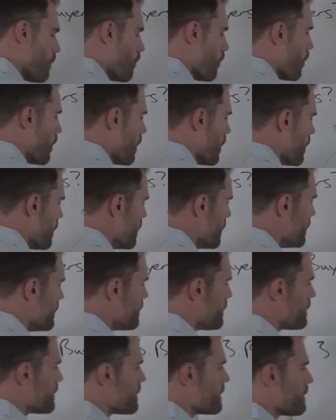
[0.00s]

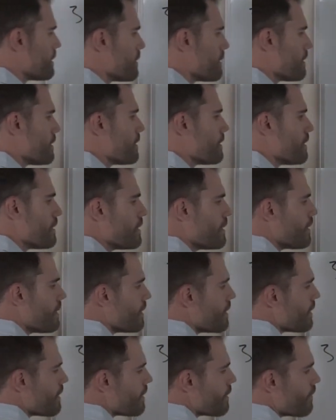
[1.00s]
was,
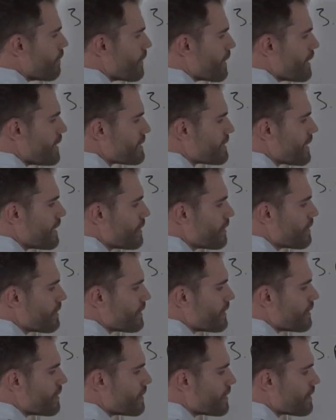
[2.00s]
what did I say
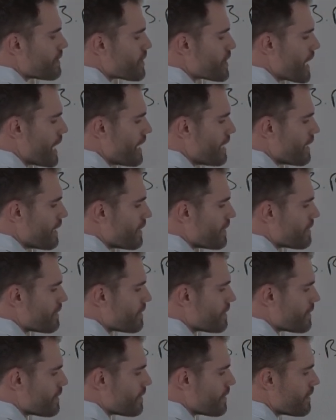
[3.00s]
earlier? China
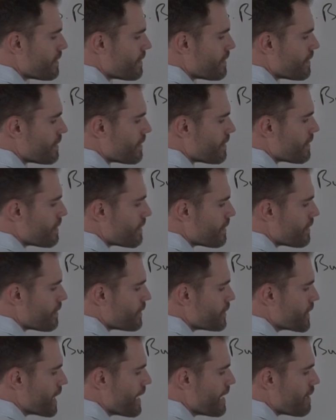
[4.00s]

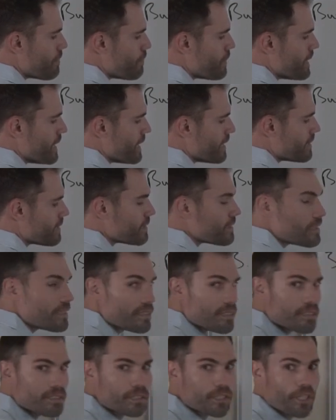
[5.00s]
peaked,
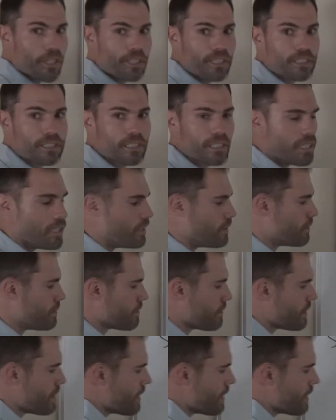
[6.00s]
started to slow.